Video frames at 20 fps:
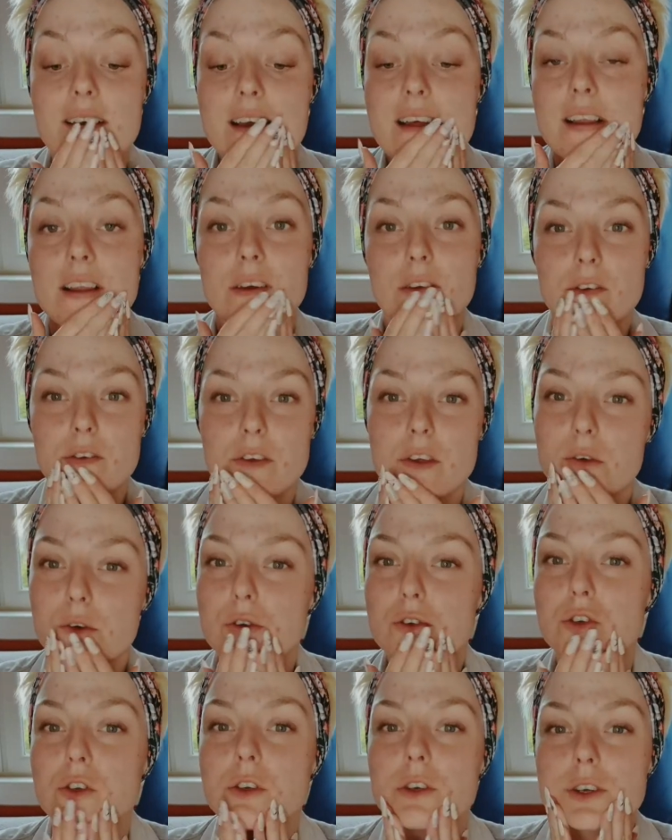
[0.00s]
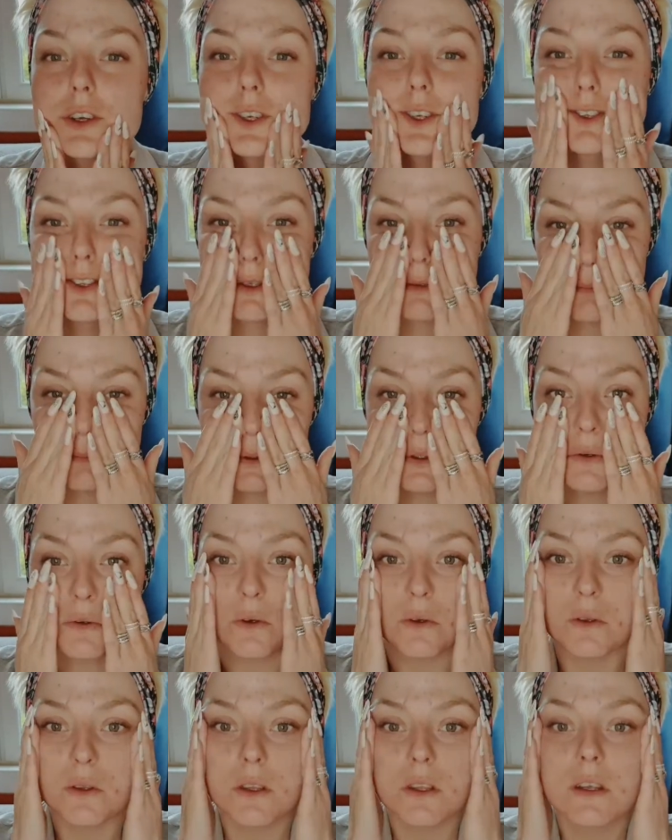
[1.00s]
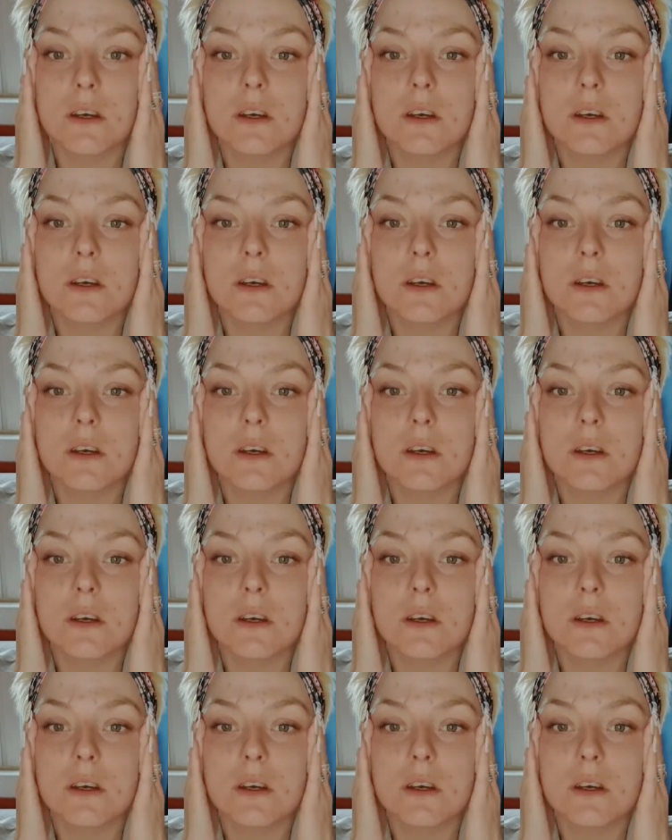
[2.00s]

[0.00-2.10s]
and it feels really smooth.